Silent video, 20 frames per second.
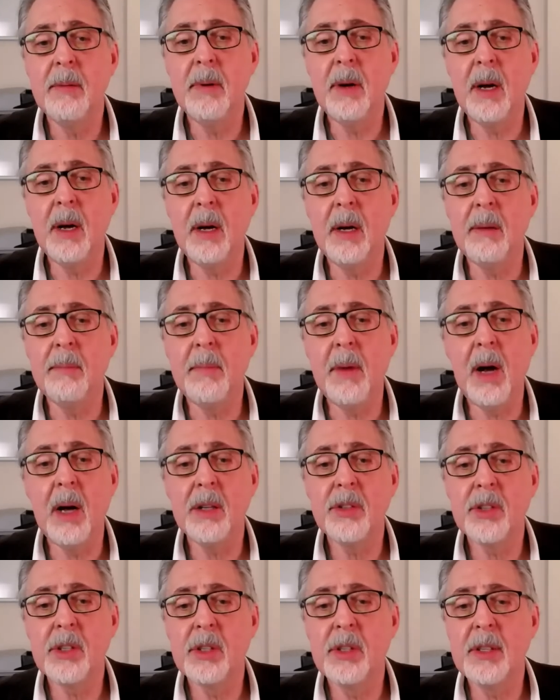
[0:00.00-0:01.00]

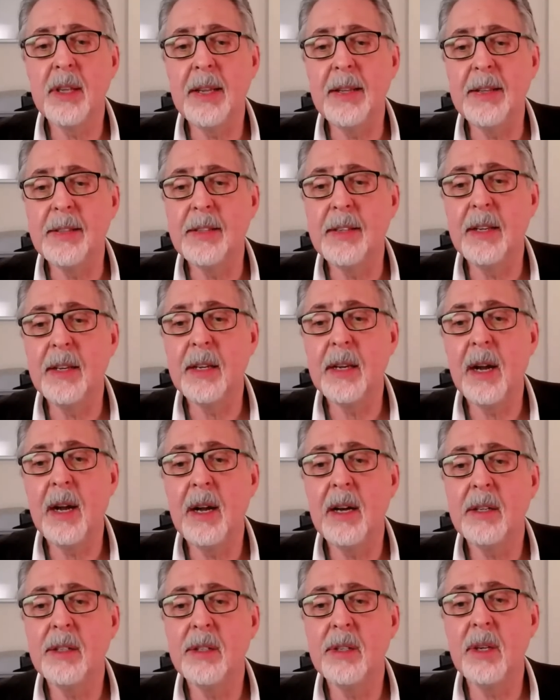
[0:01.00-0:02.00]
mosques and
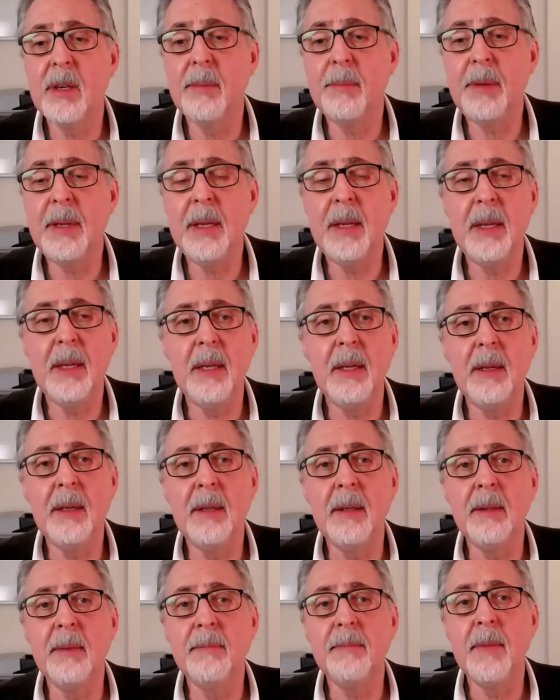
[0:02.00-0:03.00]
synagogues
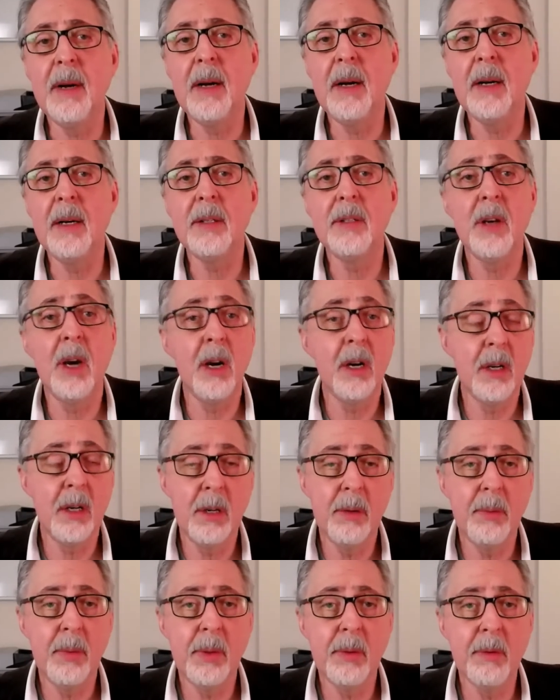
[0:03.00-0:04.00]
being targeted
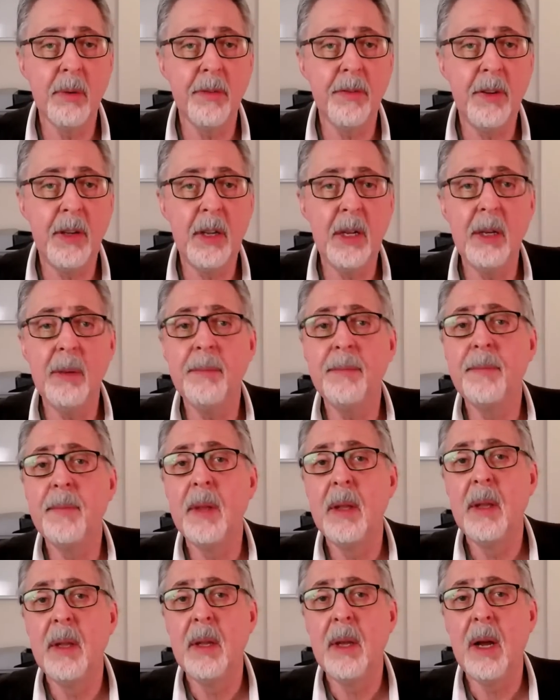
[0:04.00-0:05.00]
with graffiti
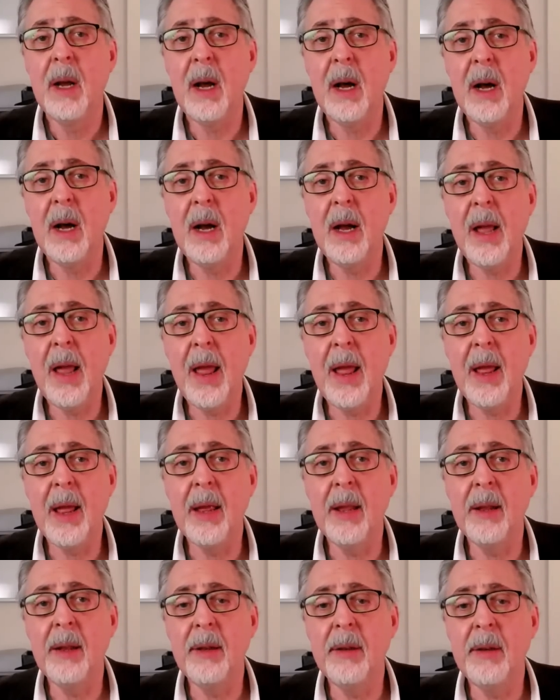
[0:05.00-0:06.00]

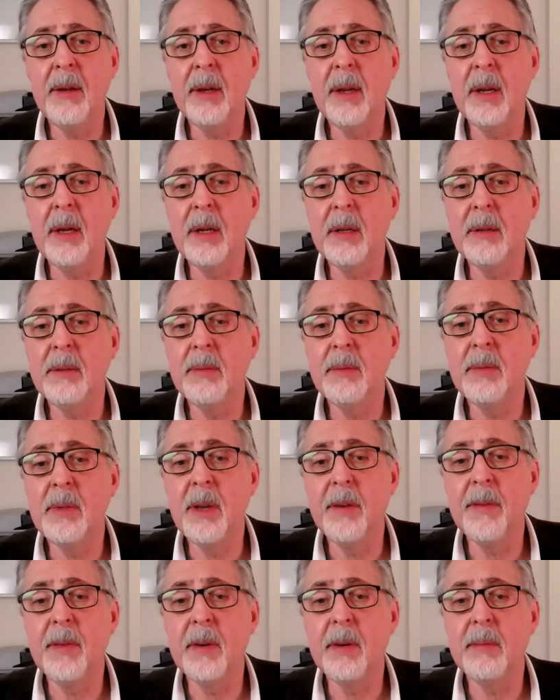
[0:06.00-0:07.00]
and
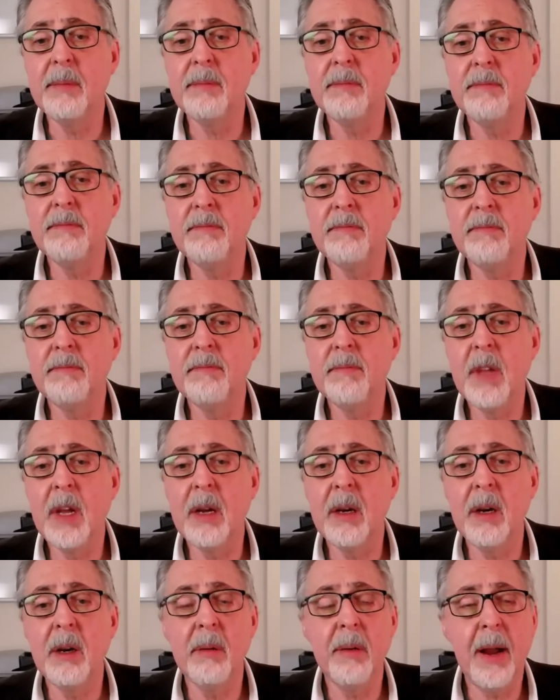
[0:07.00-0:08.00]
different
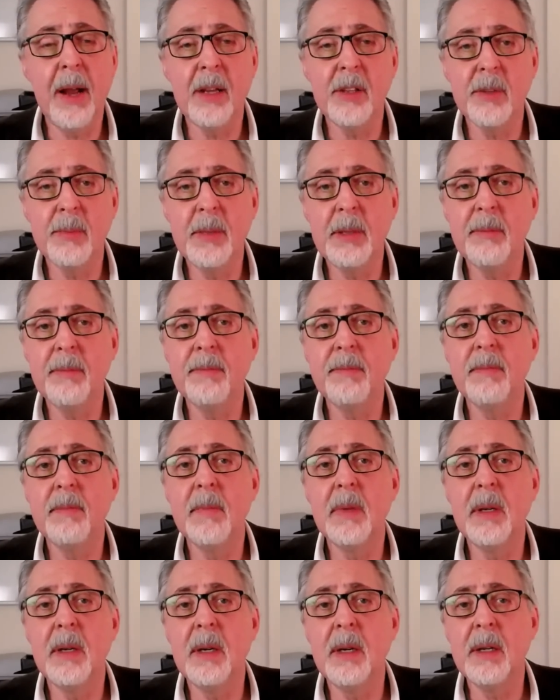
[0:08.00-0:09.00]
harassment,
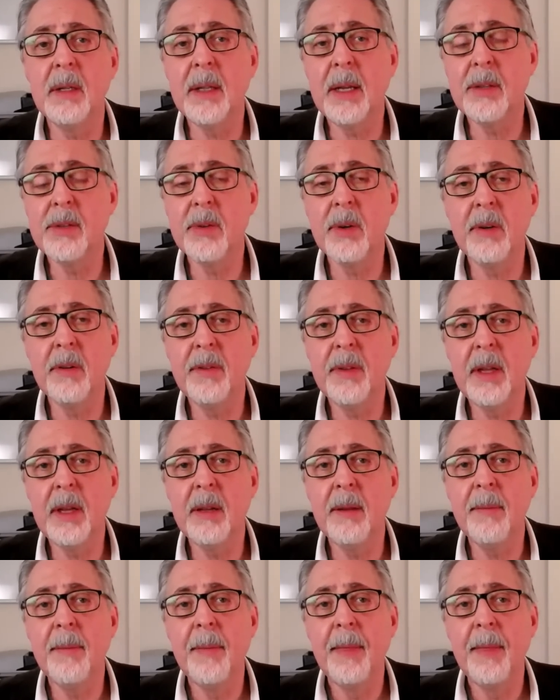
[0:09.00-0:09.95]
that sort of thing.